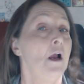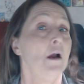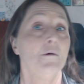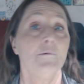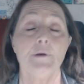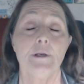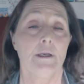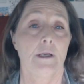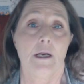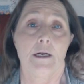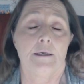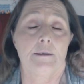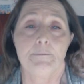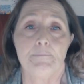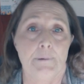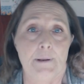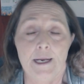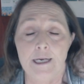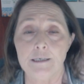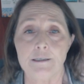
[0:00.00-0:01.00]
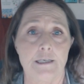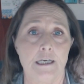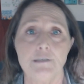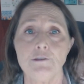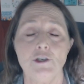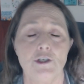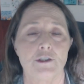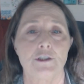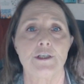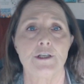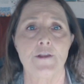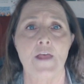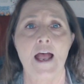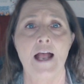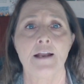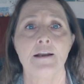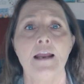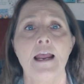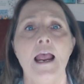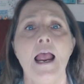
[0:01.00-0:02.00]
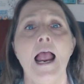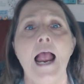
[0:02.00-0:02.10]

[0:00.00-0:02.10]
Well, you got to pay attention to that.